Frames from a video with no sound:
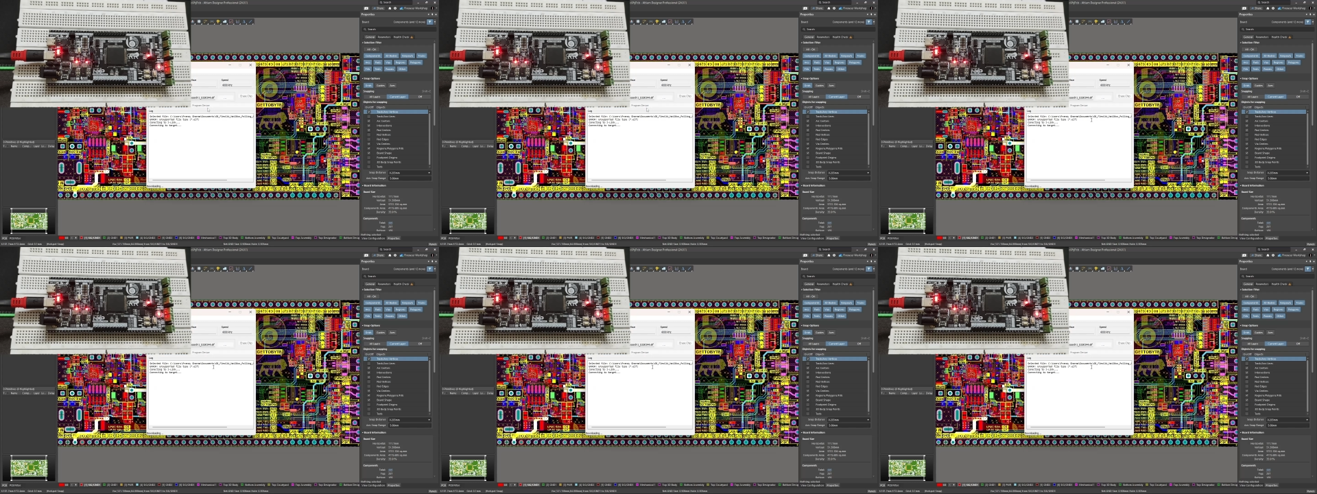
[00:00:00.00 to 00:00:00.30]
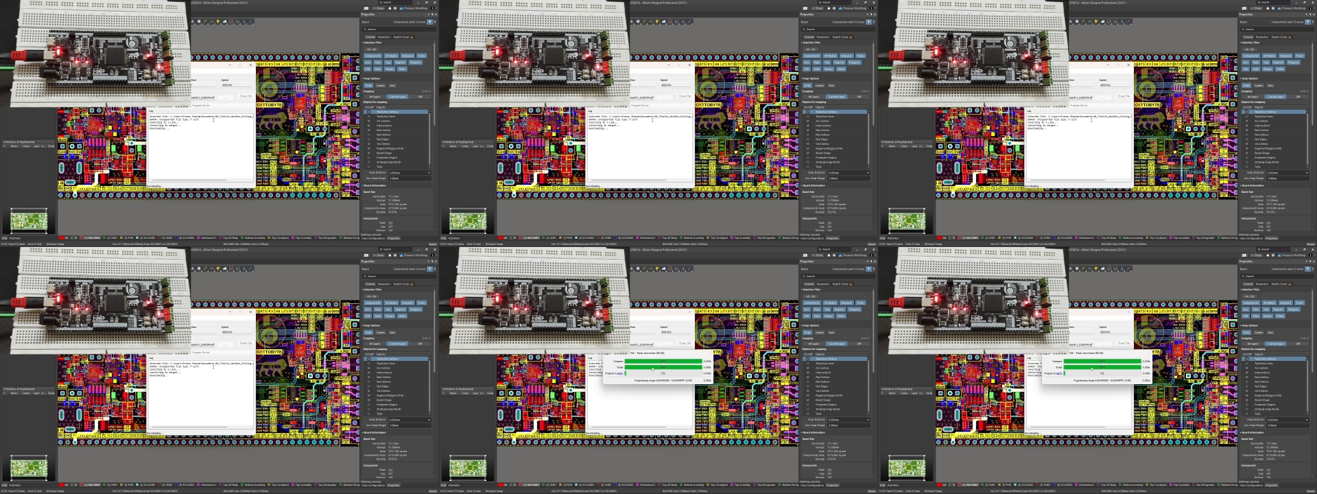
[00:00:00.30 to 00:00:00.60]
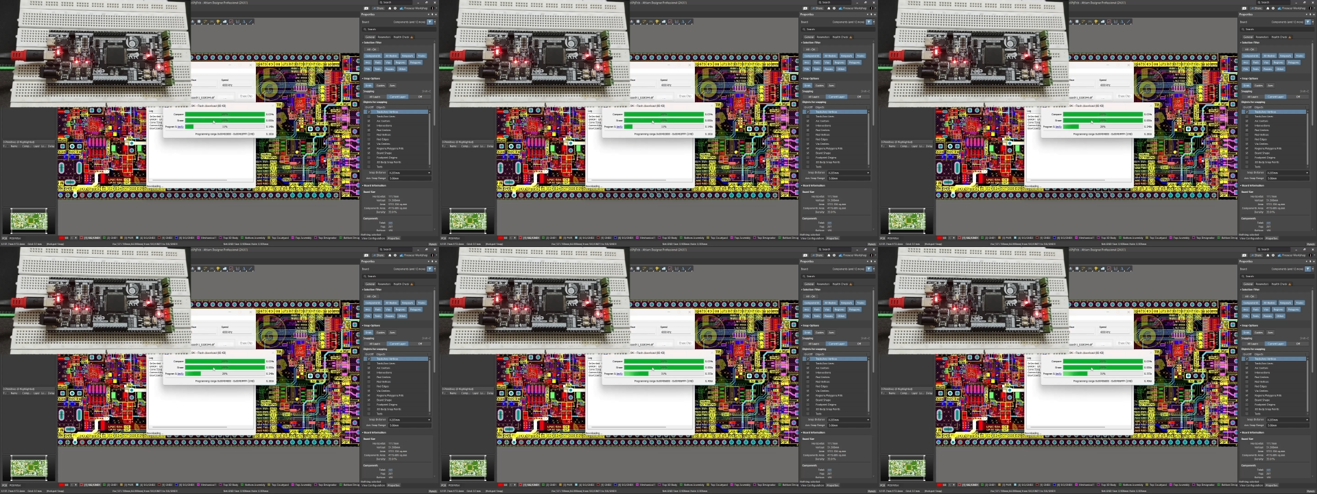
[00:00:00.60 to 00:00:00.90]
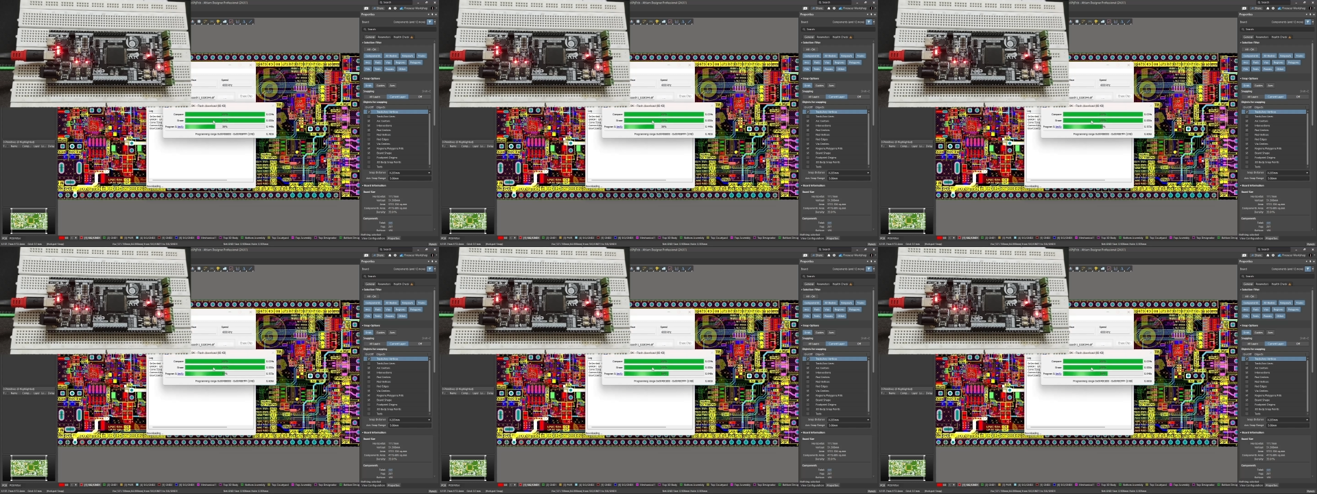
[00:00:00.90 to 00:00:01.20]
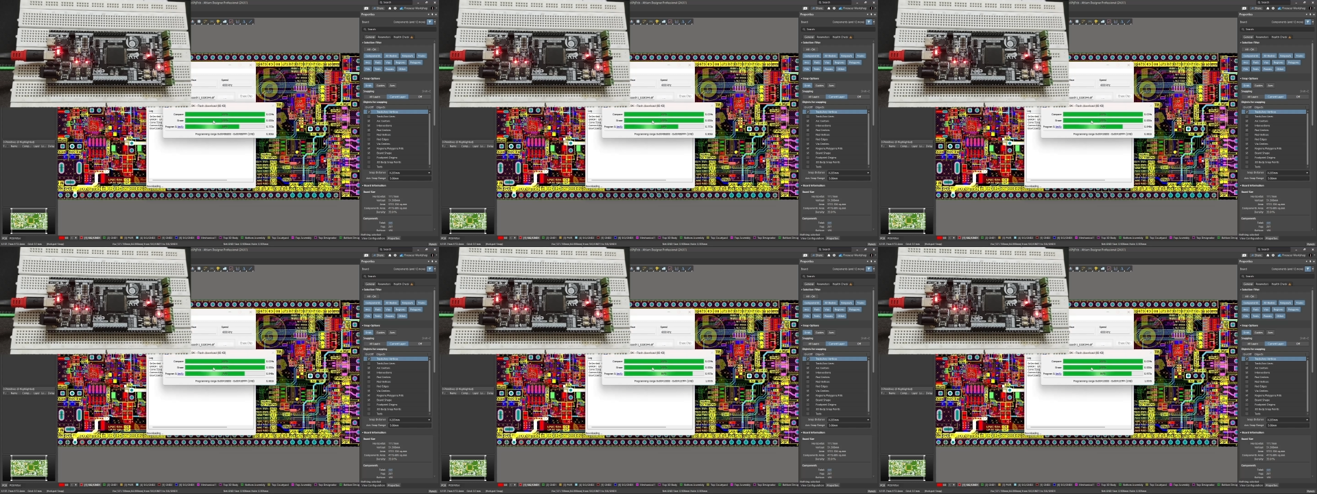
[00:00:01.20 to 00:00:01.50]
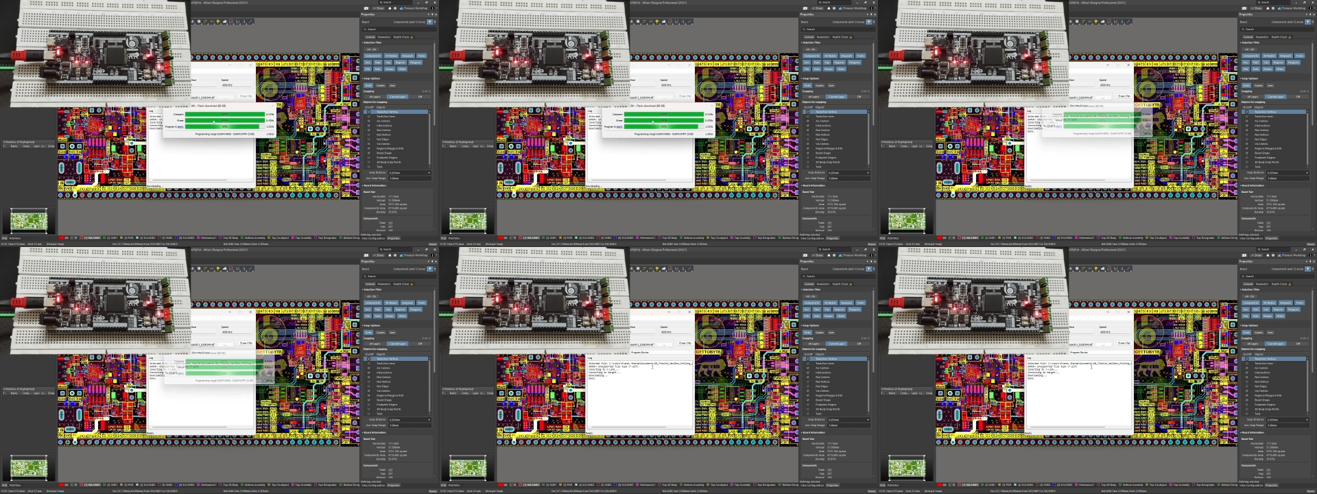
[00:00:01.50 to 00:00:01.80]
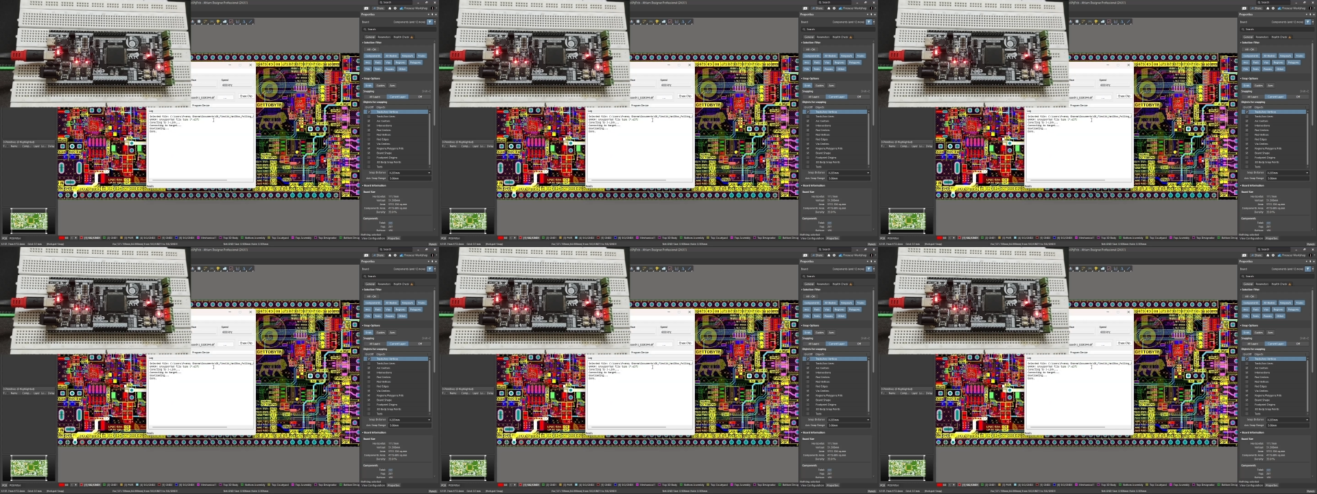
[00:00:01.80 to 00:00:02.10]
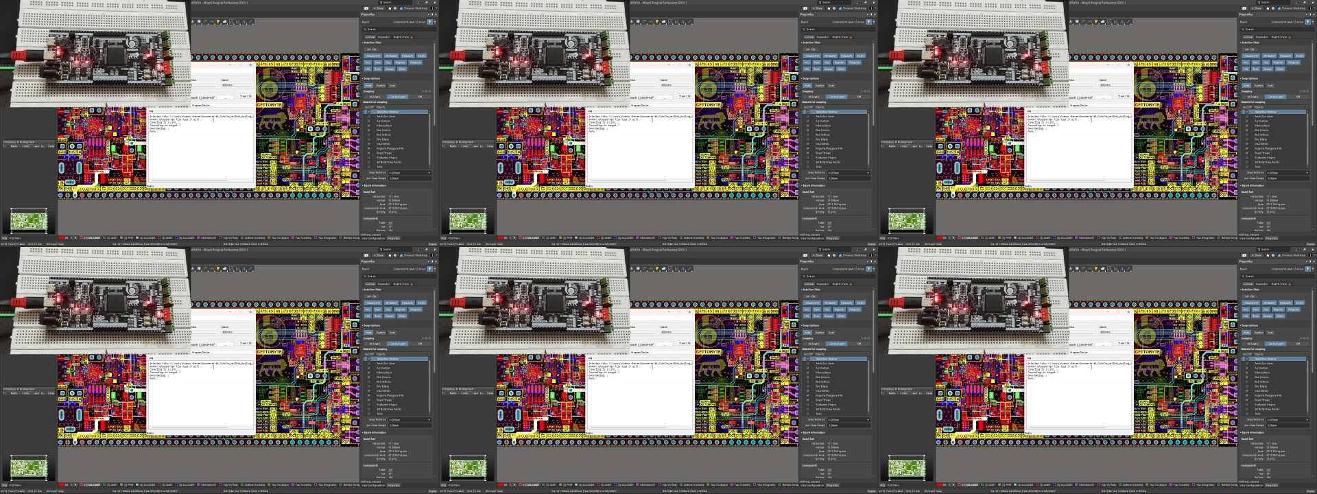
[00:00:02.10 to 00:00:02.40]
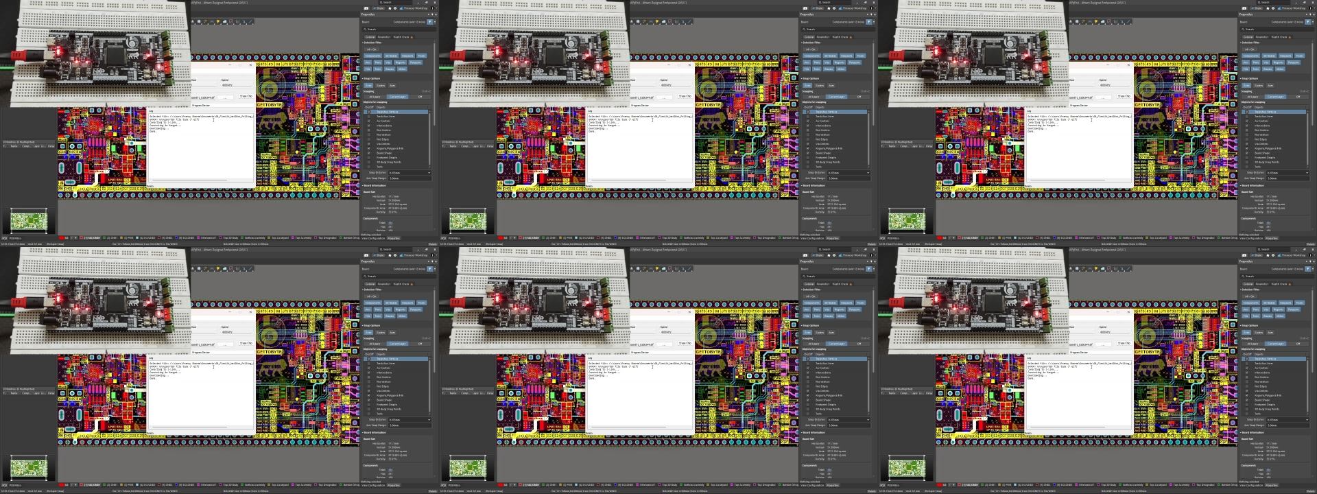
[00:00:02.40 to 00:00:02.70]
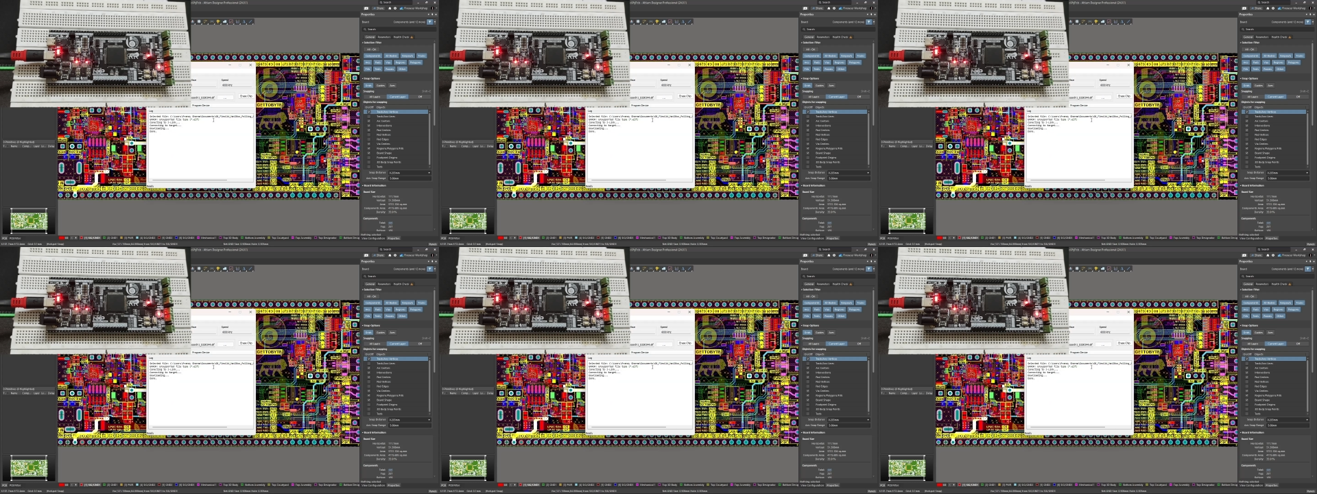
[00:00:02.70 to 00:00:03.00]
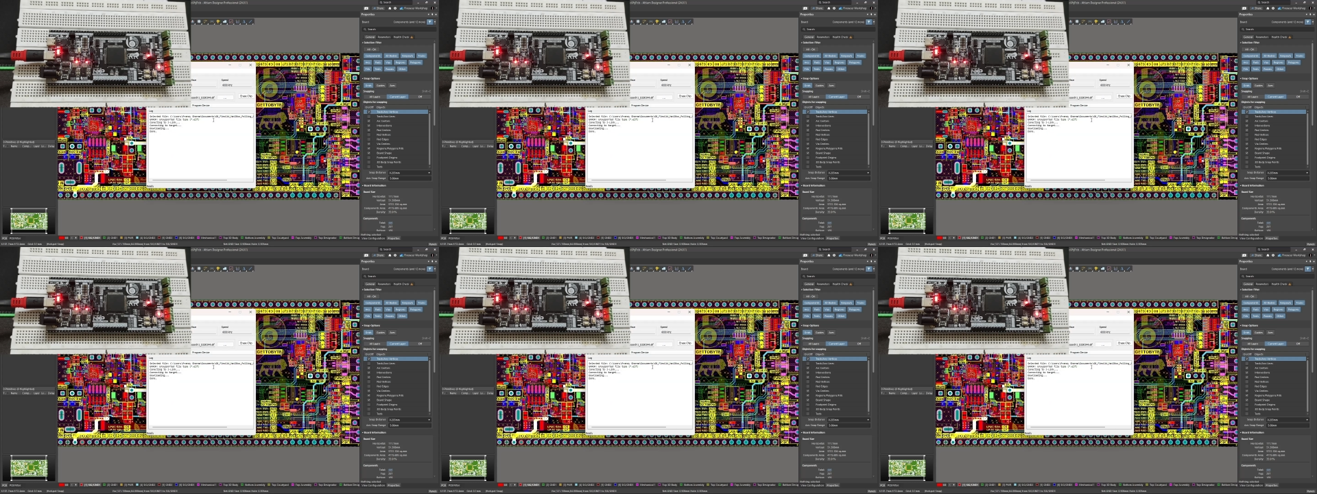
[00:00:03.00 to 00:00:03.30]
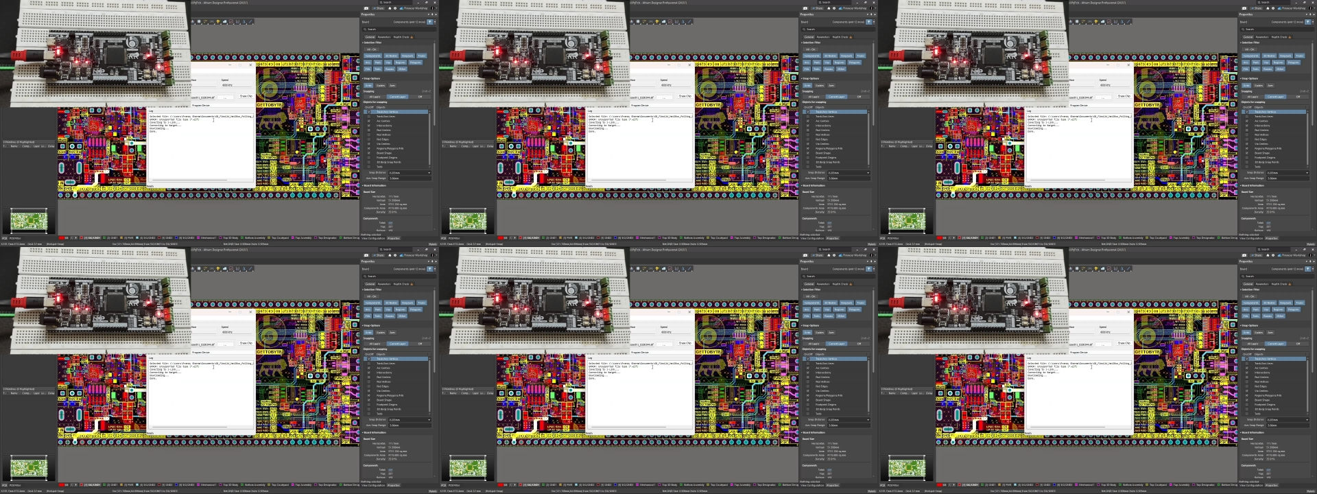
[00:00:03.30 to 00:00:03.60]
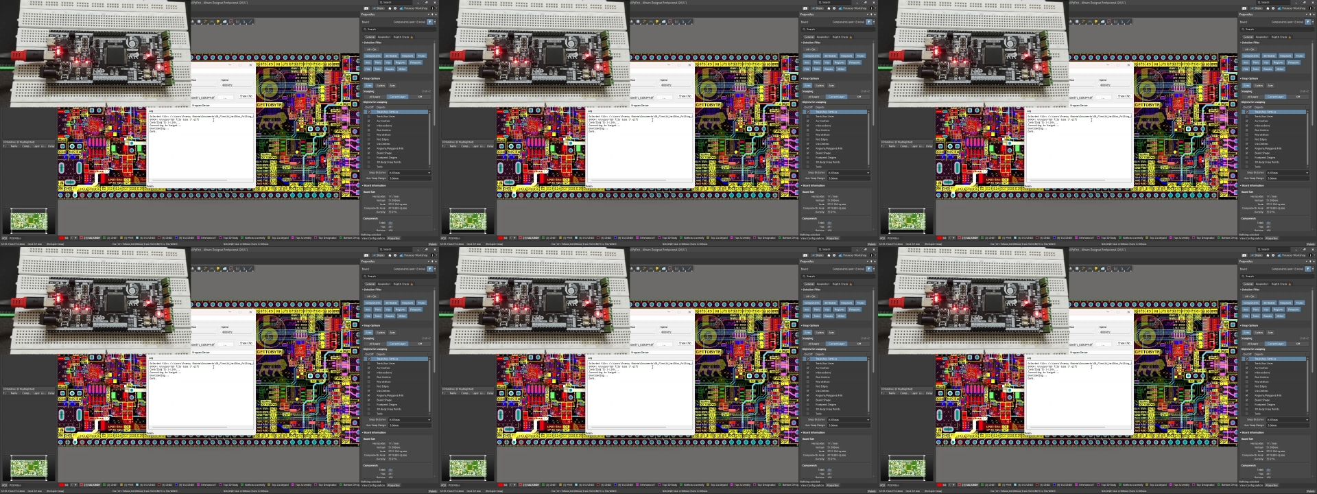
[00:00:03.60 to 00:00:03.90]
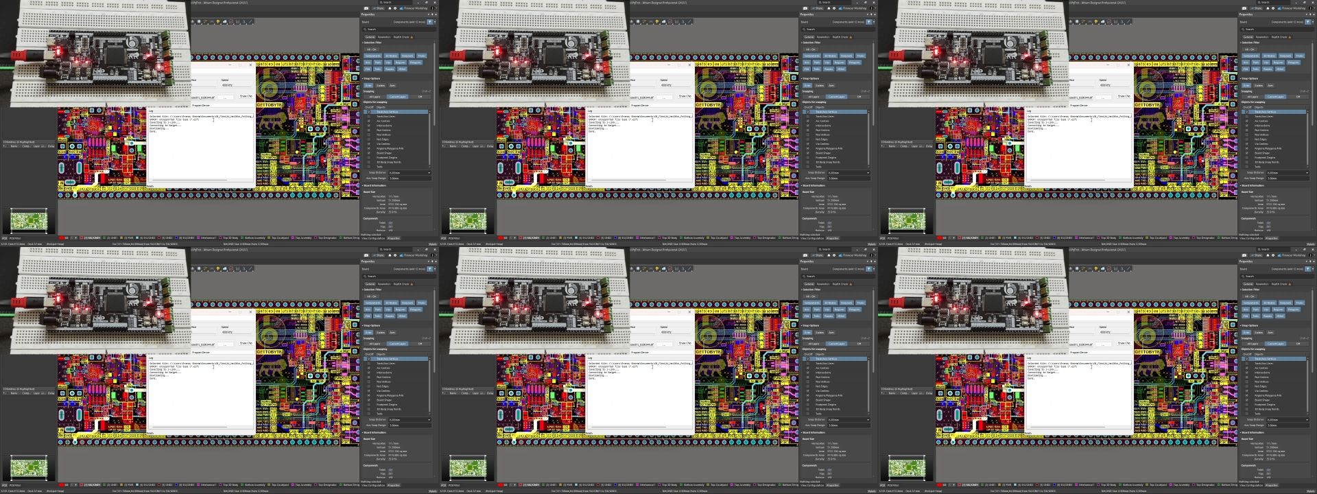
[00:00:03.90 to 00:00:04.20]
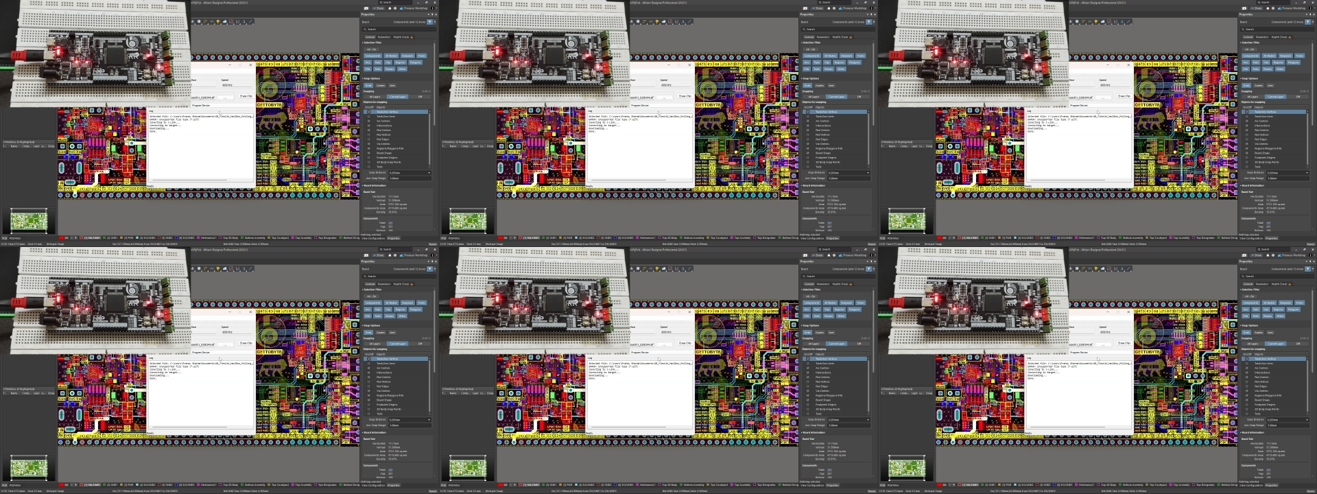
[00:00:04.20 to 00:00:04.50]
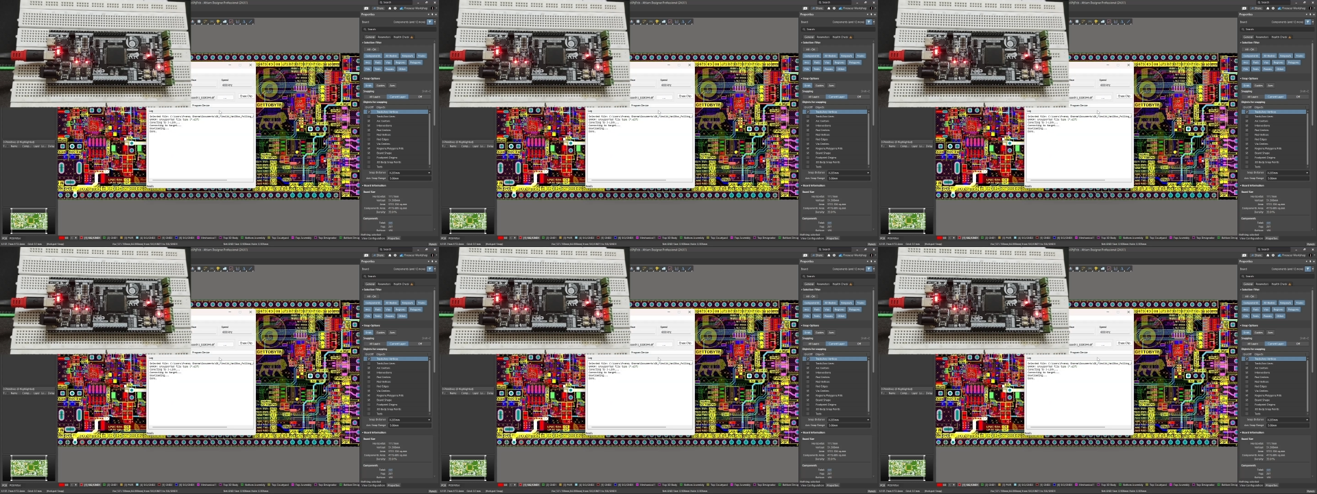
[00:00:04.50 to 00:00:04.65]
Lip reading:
No face is visible, so there are no lips to read.